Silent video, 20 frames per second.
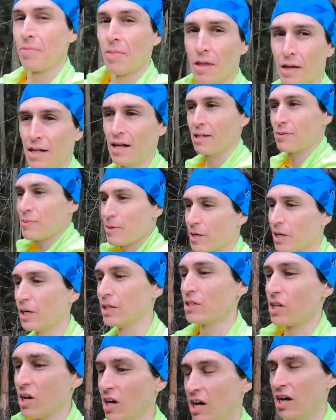and that's
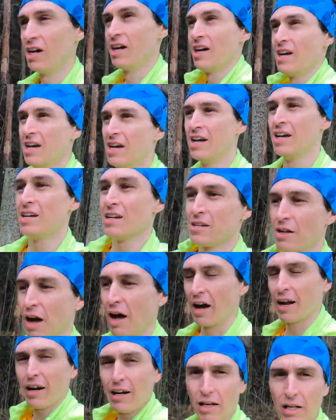because
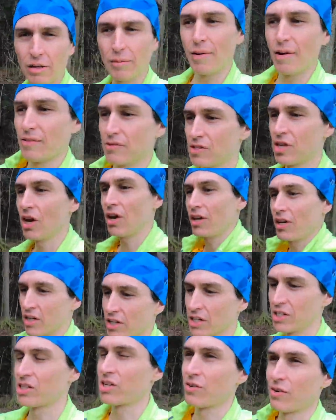I had a little bit of
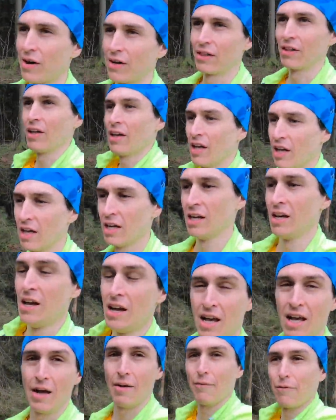tightness around
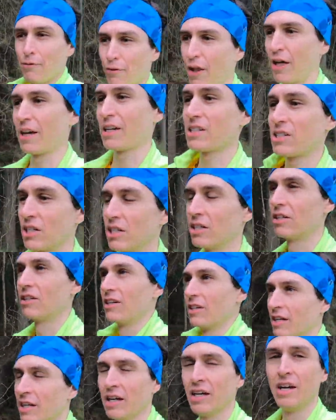the hip flexor
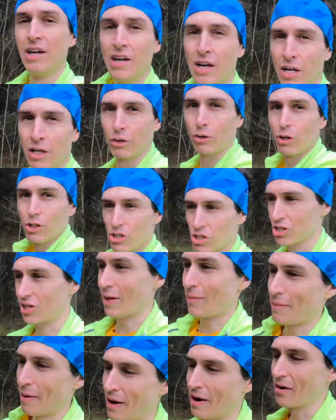and
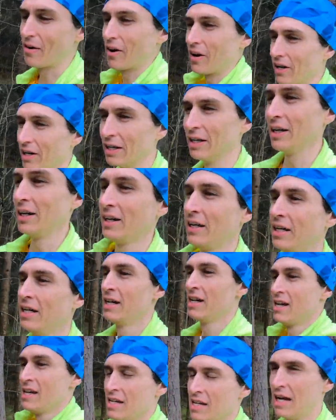quadricep area.
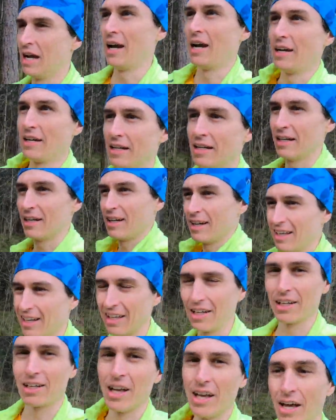And
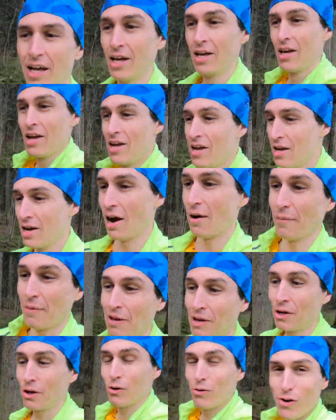look, I'm
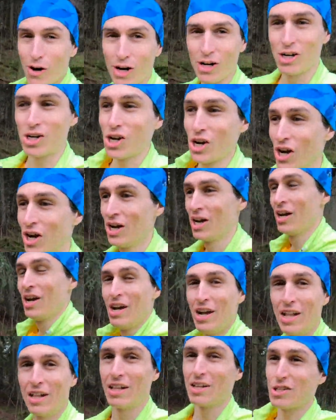in no rush,
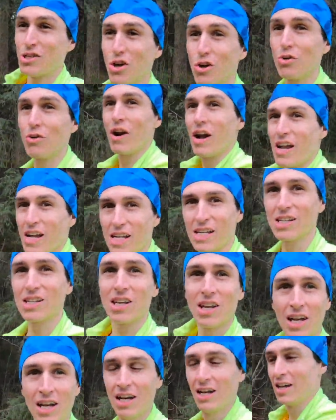there's no
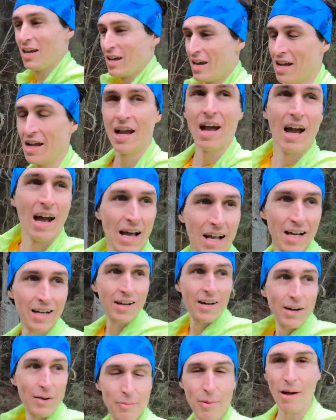race, and
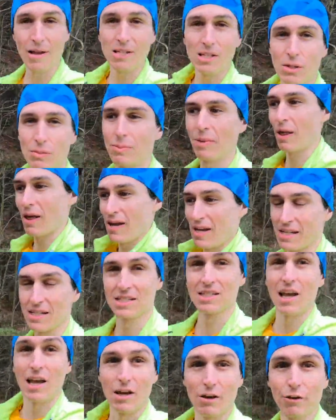best to play it
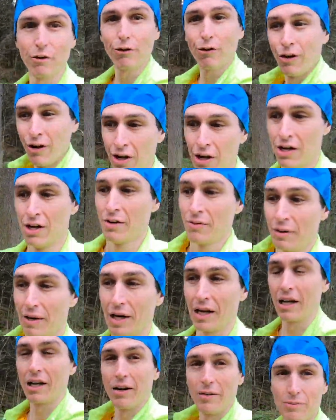safe when
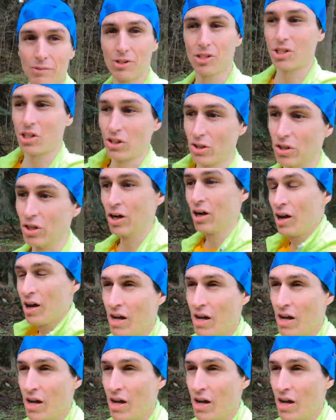it comes to,